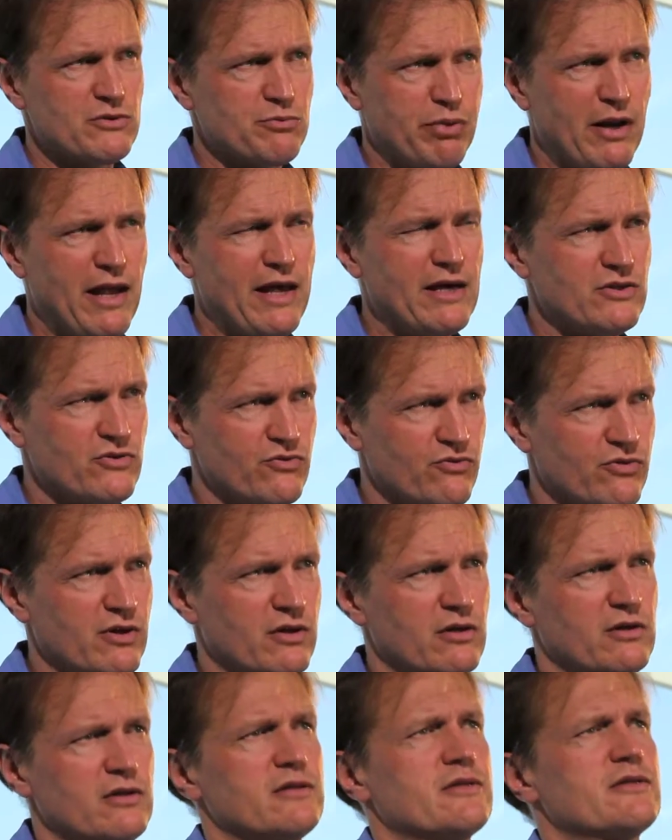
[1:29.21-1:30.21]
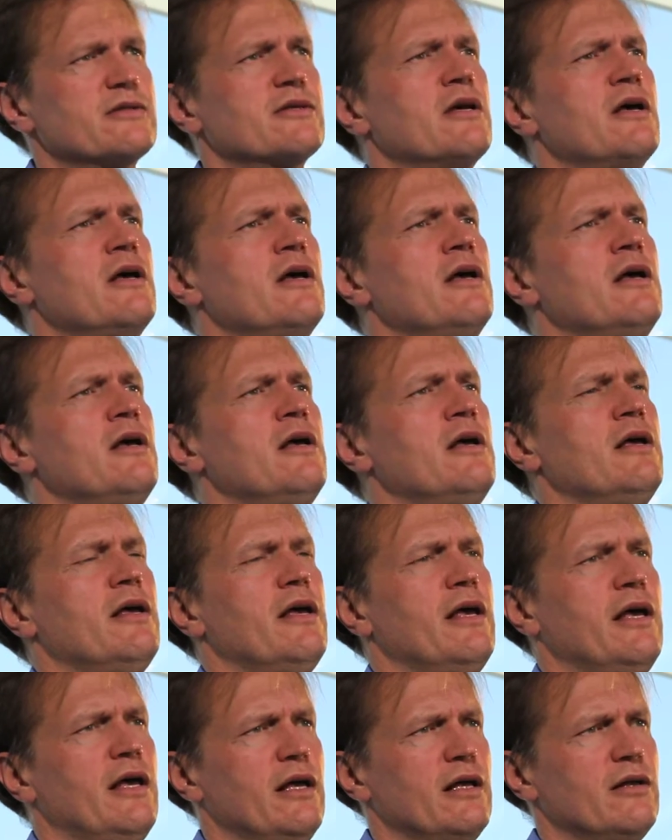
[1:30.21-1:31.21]
place fields
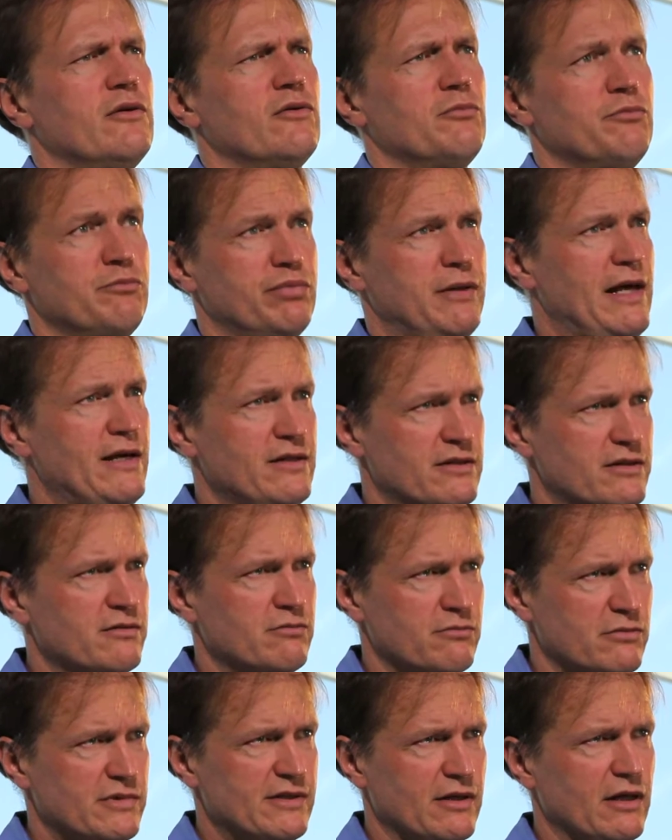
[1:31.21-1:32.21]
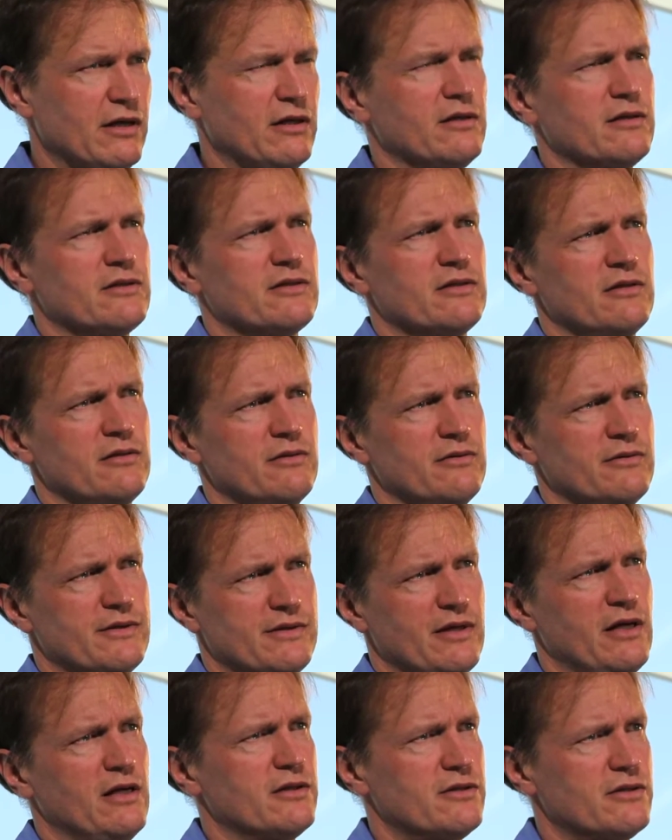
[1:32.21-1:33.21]
and place cells,
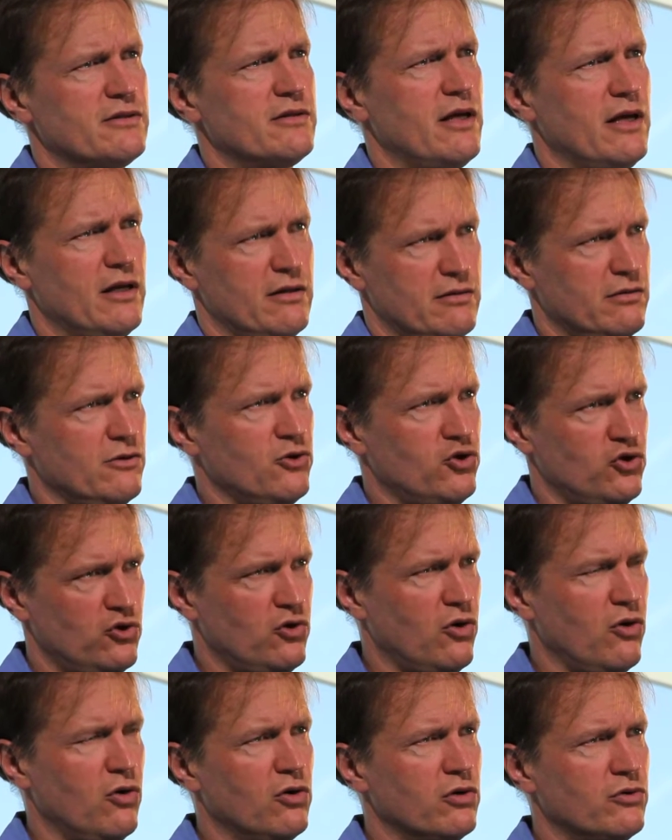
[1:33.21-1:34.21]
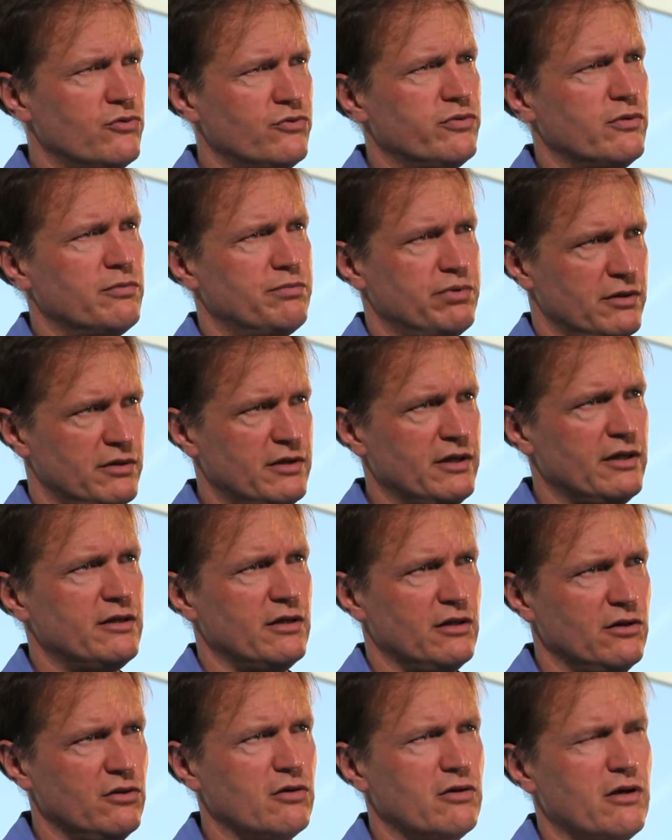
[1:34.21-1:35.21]
cells that code for
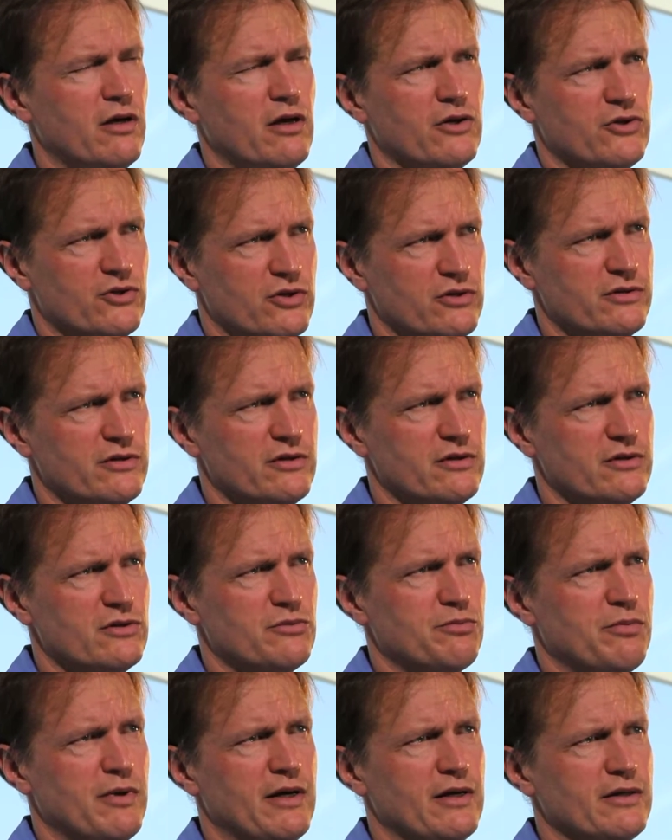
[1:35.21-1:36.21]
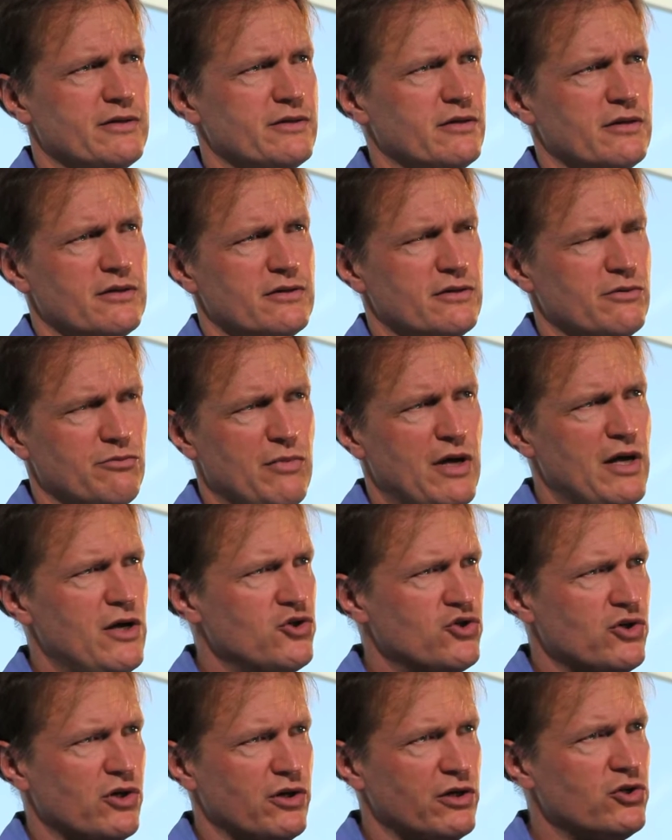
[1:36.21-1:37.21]
particular locations in space, and it's a
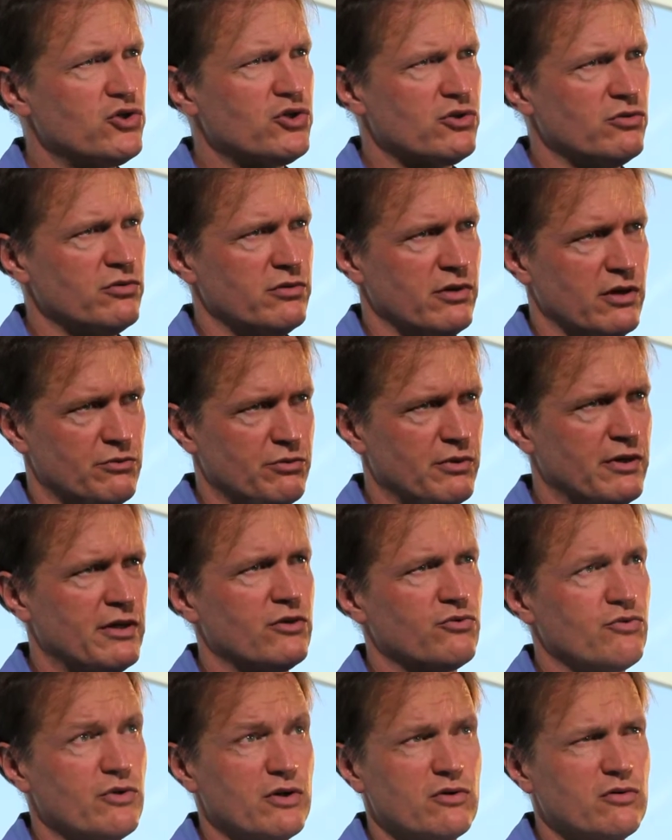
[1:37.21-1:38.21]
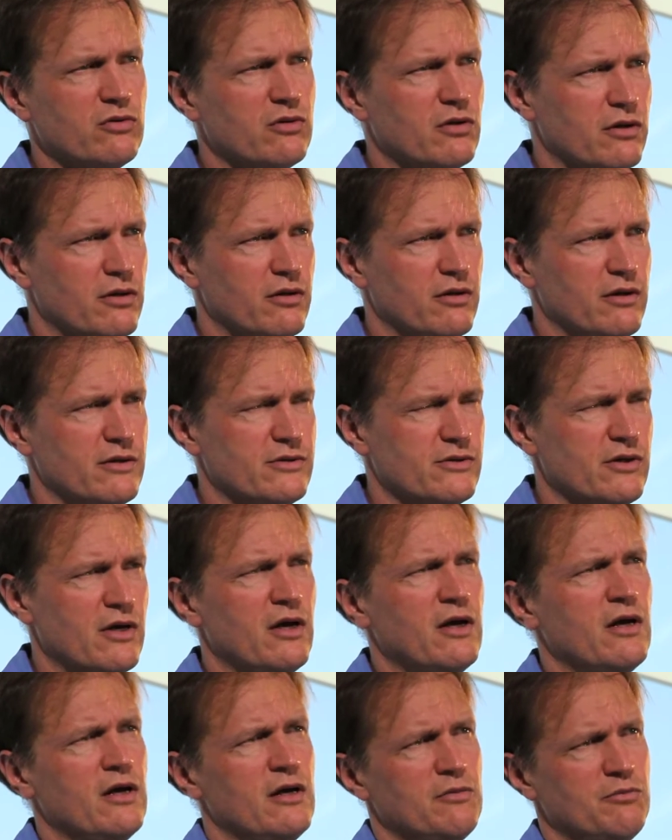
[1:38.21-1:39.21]
major issue that we can record these
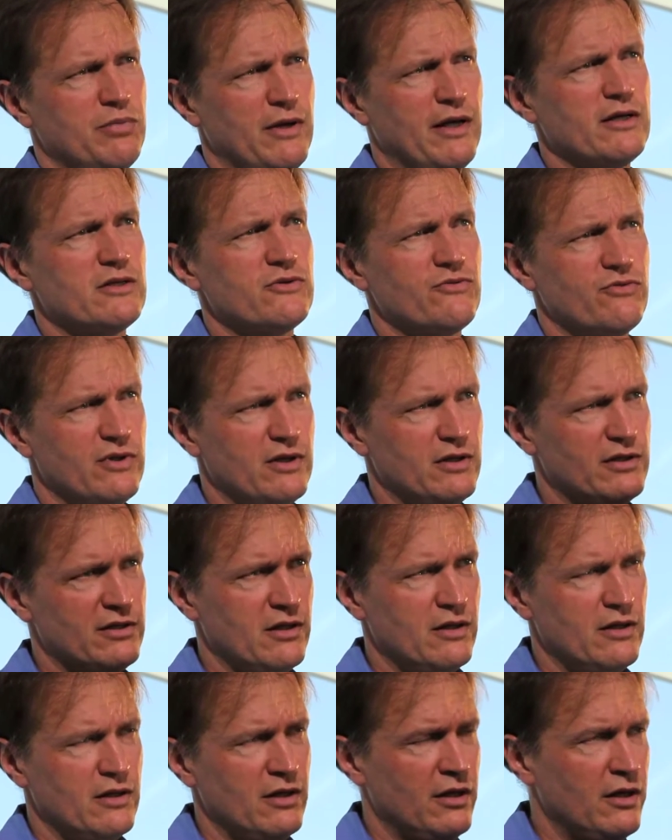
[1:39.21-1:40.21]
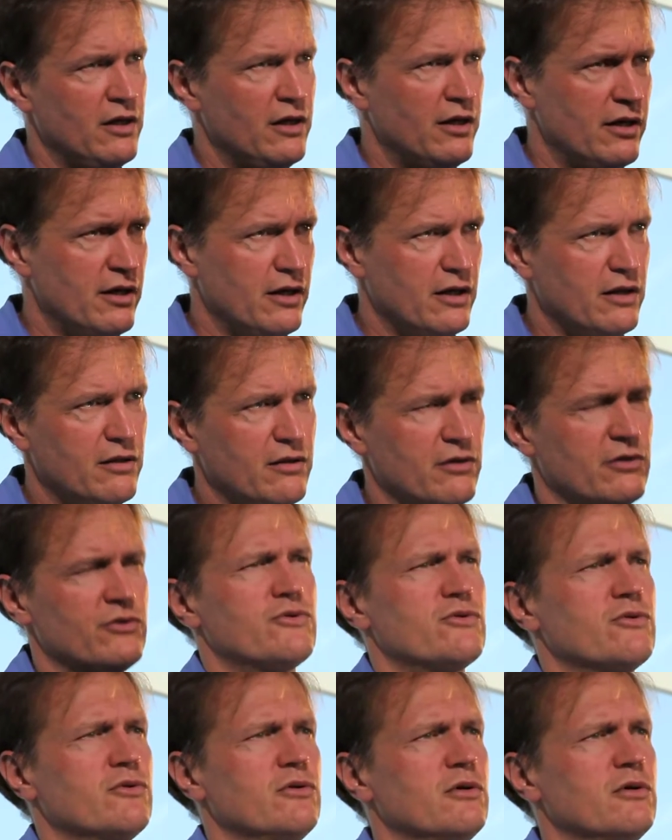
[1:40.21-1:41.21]
place fields in this